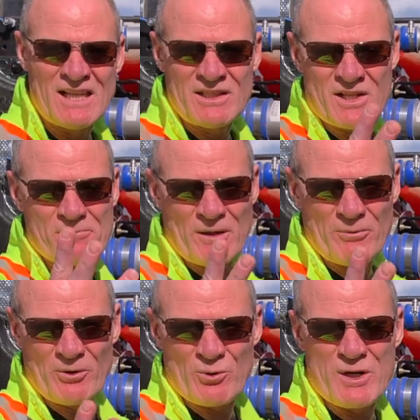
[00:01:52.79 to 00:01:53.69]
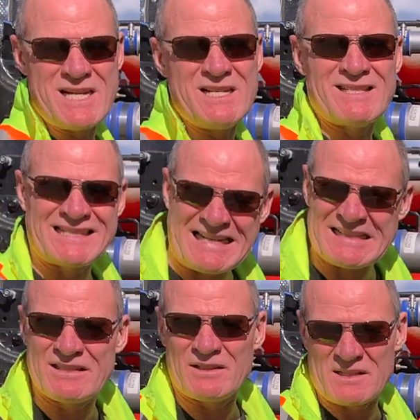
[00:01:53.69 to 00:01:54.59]
Tip number three, stick
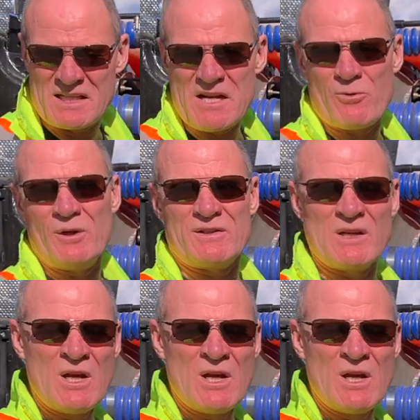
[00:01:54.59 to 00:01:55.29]
to the sequence.